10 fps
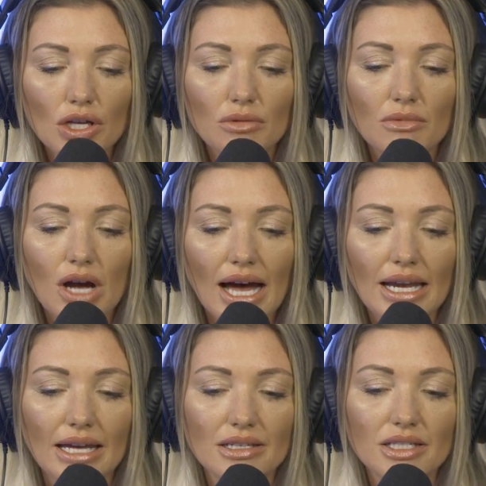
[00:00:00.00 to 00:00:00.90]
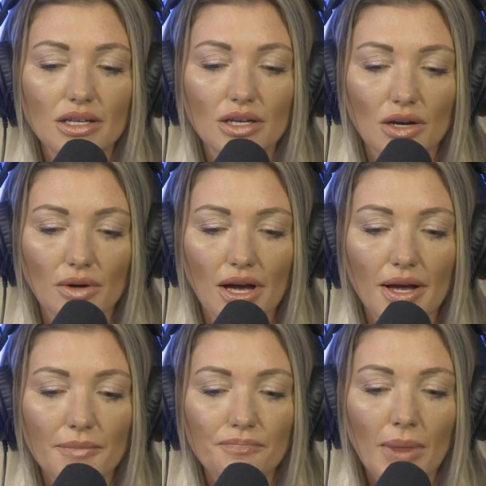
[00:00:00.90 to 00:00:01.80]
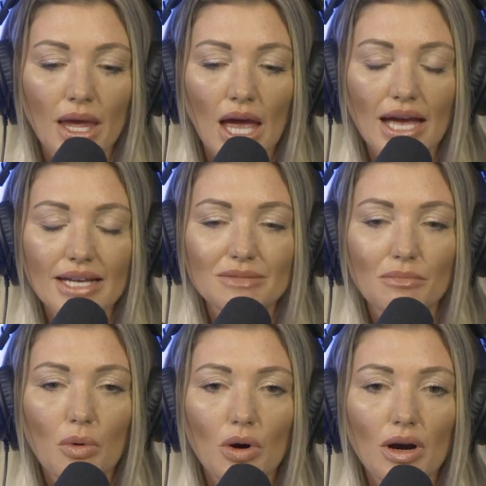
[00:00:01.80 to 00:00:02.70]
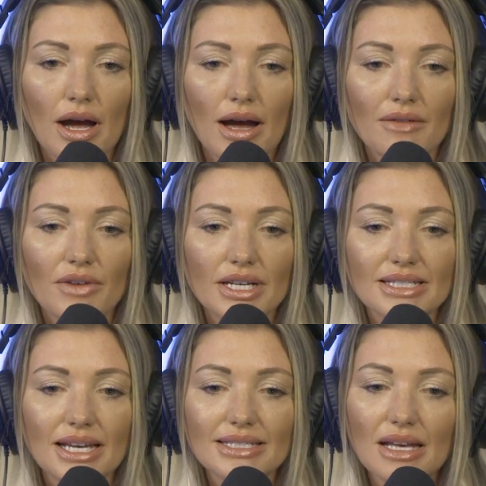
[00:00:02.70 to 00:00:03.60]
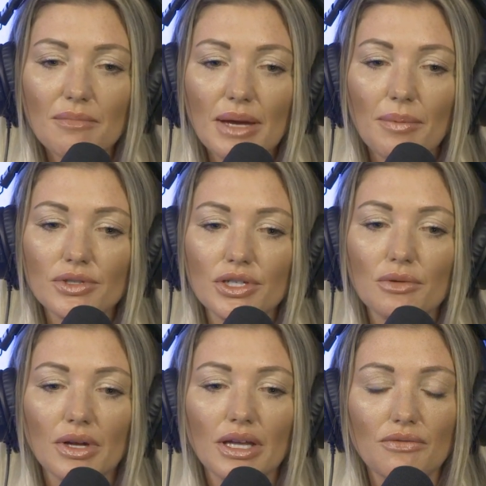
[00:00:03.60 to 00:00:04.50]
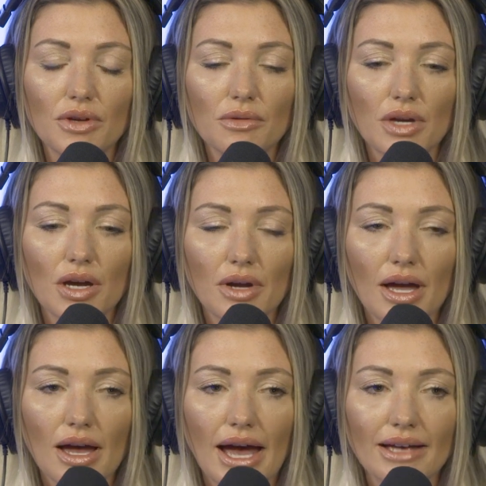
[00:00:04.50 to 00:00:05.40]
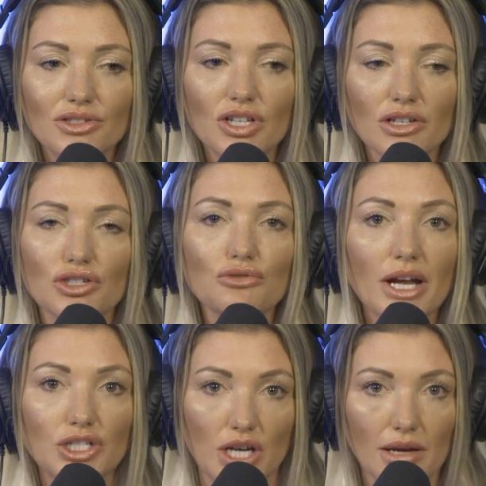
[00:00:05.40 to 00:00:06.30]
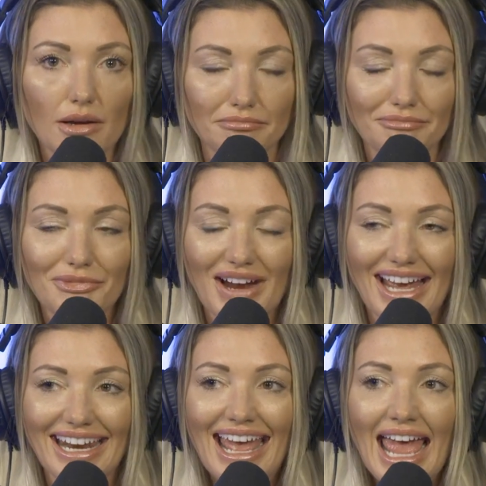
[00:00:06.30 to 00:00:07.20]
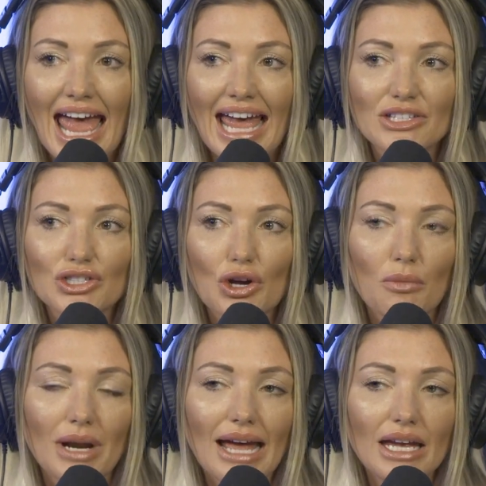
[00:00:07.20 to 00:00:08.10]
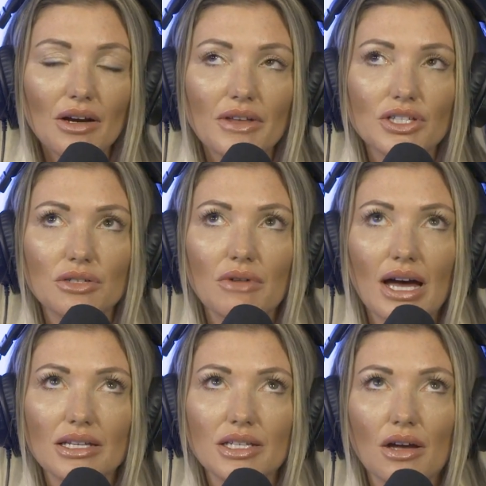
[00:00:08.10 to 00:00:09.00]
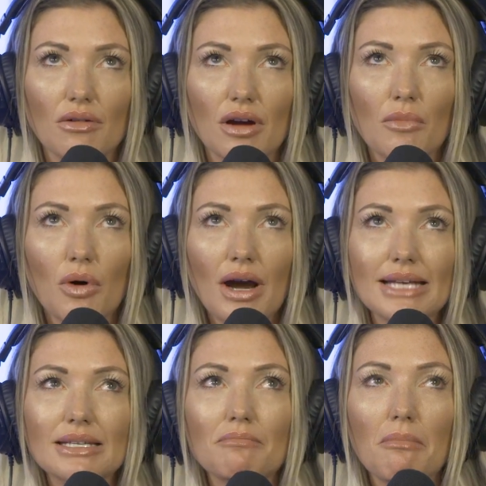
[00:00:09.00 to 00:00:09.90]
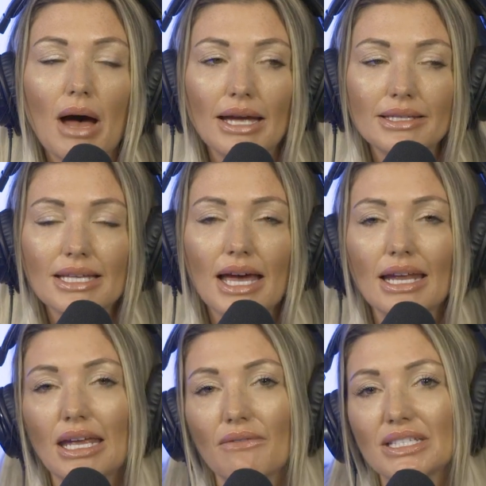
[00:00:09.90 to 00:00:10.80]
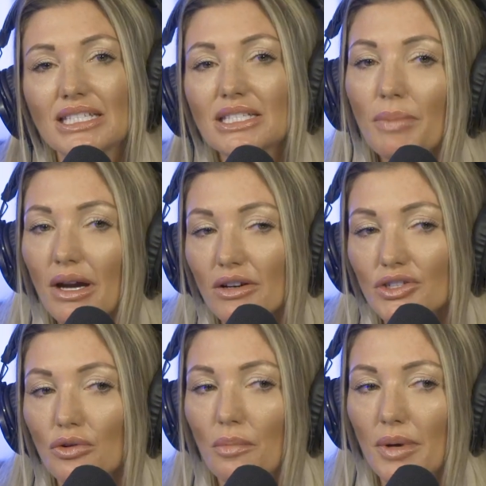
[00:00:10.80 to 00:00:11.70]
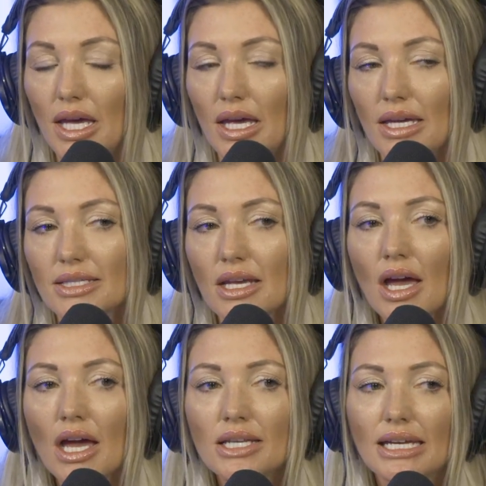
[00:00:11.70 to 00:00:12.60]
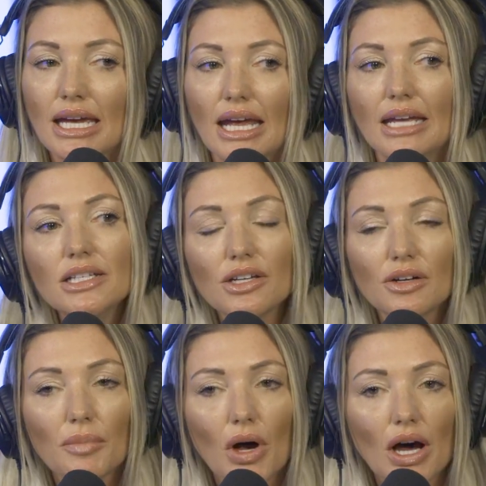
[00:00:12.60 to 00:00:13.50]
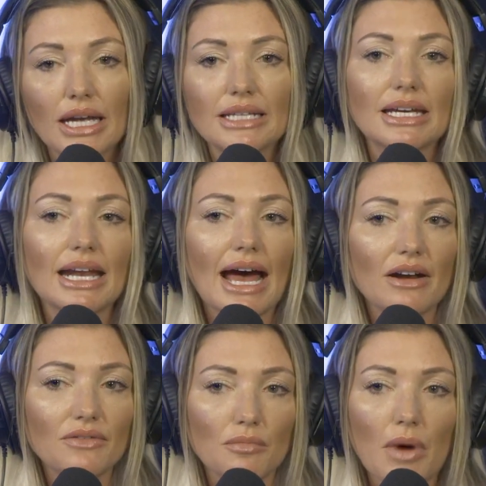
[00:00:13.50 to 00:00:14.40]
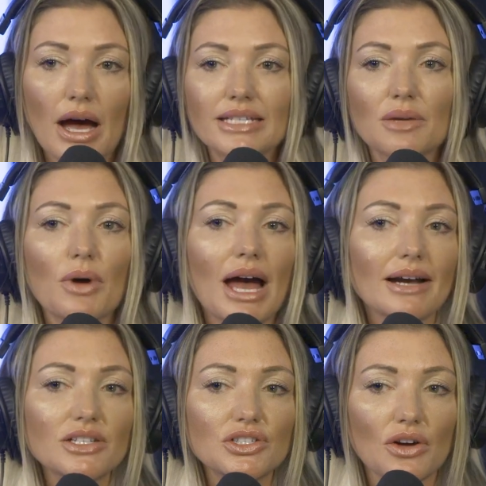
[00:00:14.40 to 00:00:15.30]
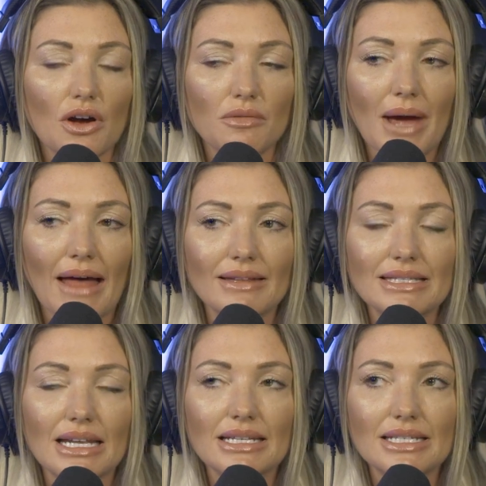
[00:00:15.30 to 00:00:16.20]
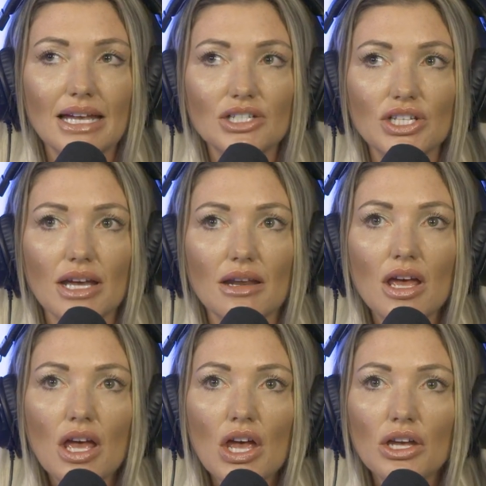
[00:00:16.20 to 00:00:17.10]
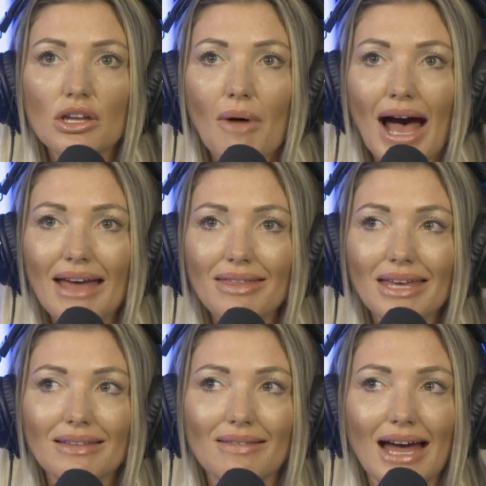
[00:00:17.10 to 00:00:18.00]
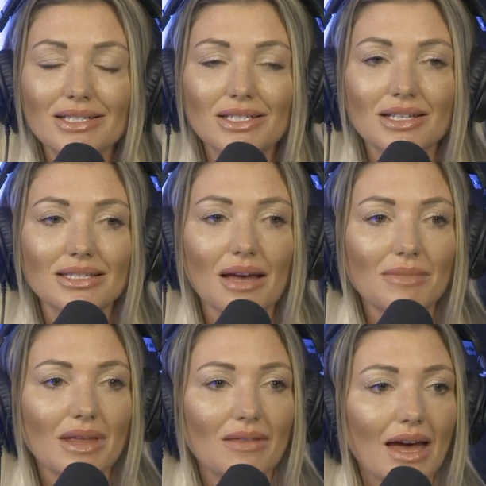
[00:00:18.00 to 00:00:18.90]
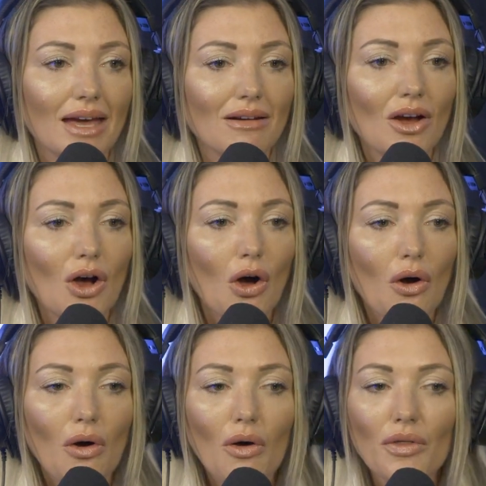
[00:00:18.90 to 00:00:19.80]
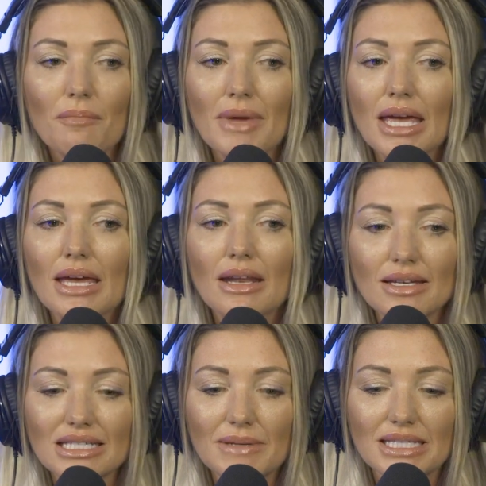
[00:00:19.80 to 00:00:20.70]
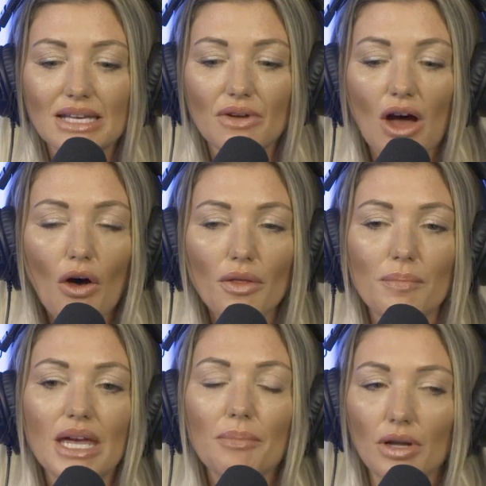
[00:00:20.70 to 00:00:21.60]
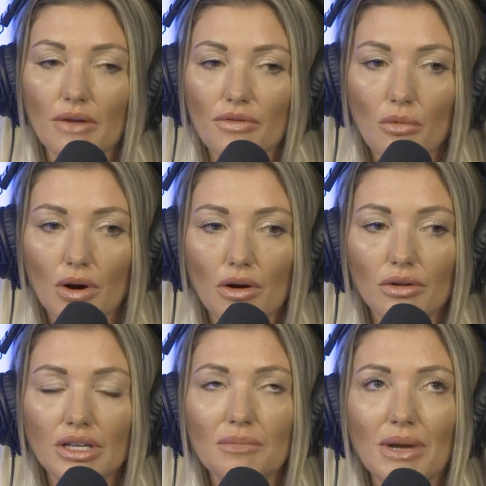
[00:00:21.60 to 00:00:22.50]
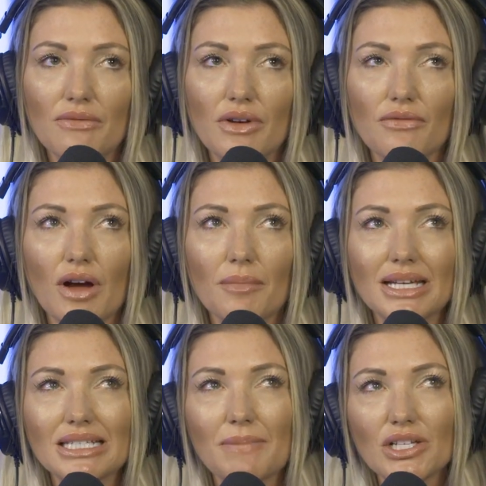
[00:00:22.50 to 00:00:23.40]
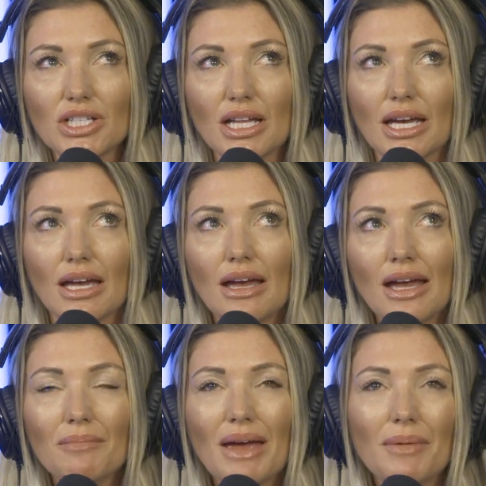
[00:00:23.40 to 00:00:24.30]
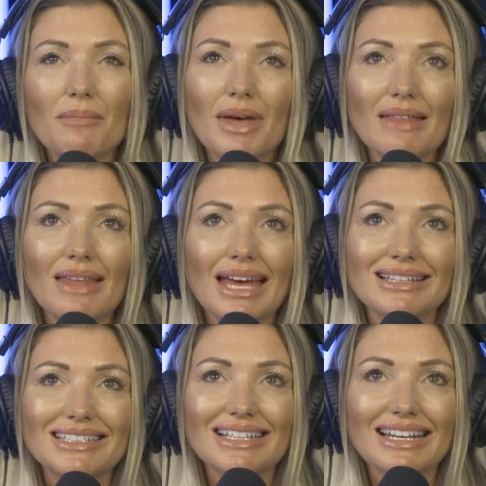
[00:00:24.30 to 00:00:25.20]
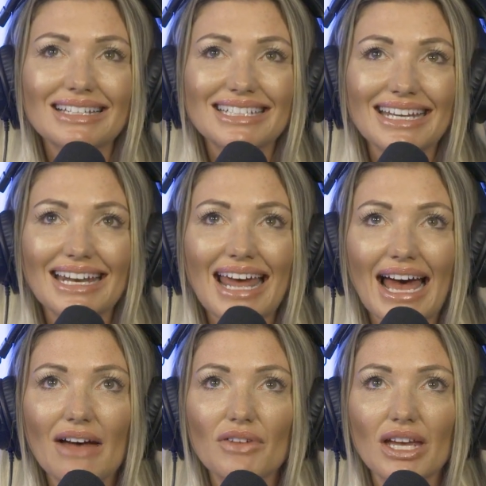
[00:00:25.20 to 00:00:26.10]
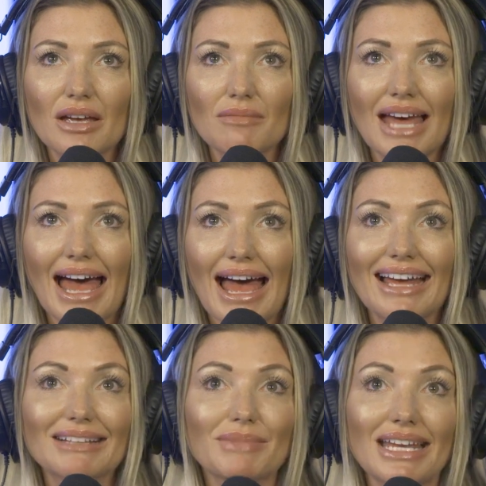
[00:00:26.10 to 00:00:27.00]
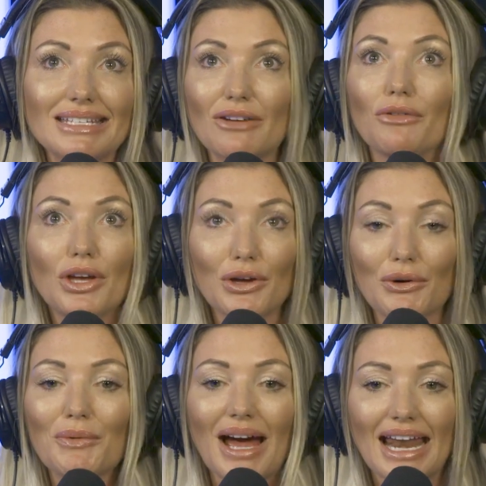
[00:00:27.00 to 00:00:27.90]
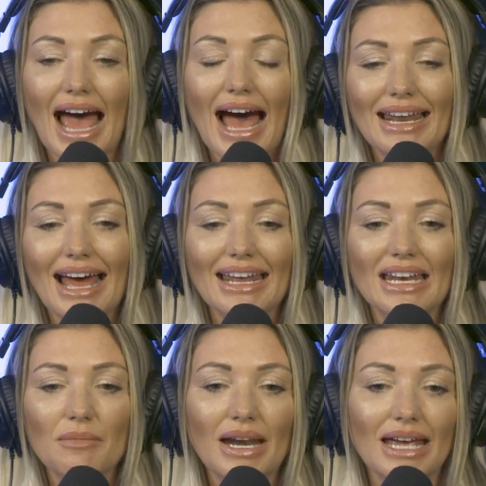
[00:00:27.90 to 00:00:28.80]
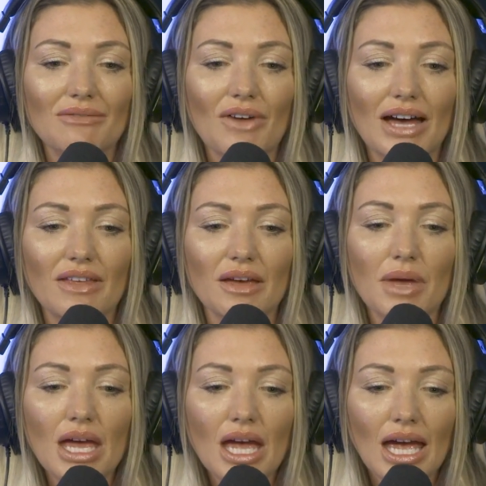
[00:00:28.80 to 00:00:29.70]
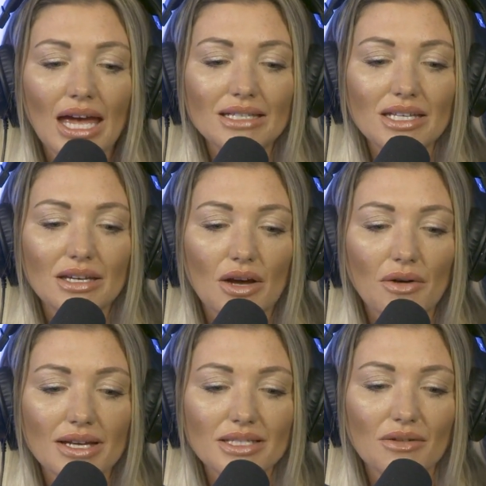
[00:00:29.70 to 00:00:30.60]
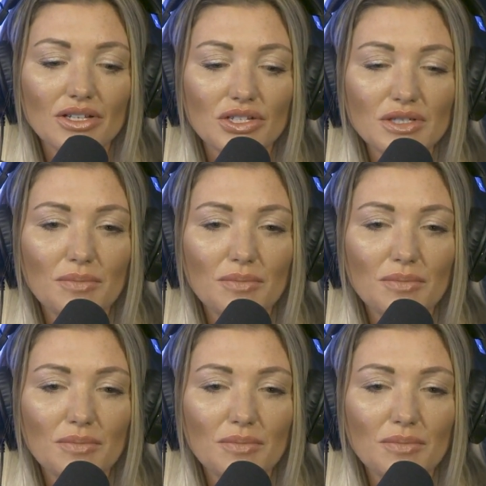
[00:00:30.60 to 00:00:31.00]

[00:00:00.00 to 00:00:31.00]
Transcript: You got into yoga as more of, because some people do really view yoga as just stretching, right? And so when I hear that you got into yoga more as a mindset and even spiritual piece to get into your body, to get out of your mind, to practice your own balance and intention, I think that that's just something that all the men all the people of the world could benefit from, but especially maybe men that didn't have that until you, right, hadn't had anybody invite them into yoga. So could